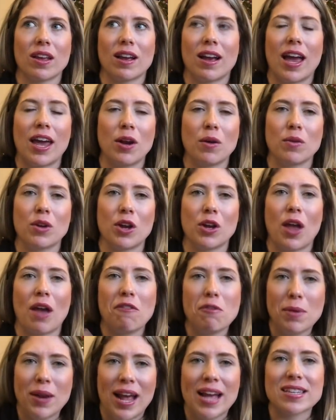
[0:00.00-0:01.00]
I don't know,
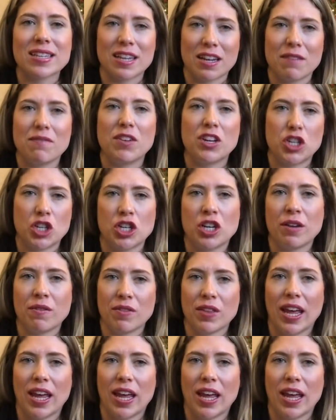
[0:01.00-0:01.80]
everybody has like a vision of